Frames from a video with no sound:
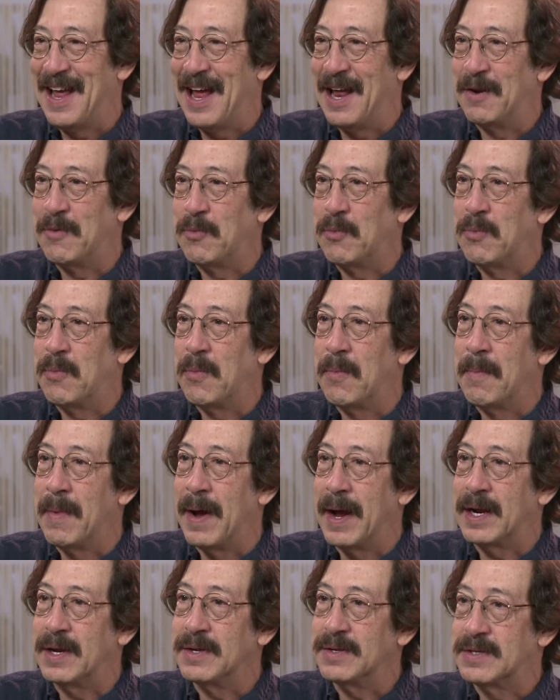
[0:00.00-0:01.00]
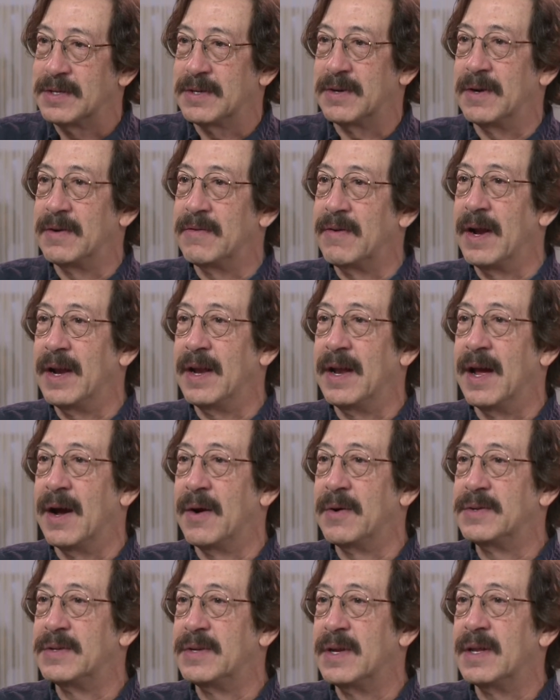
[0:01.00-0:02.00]
And my concern right
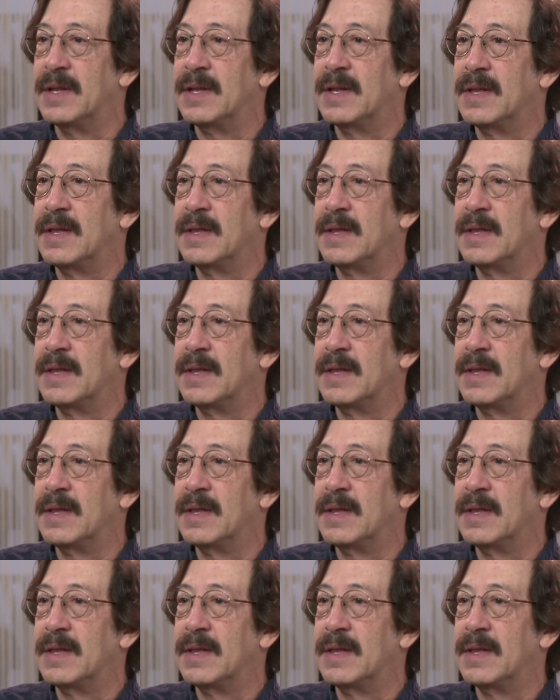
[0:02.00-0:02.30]
now is that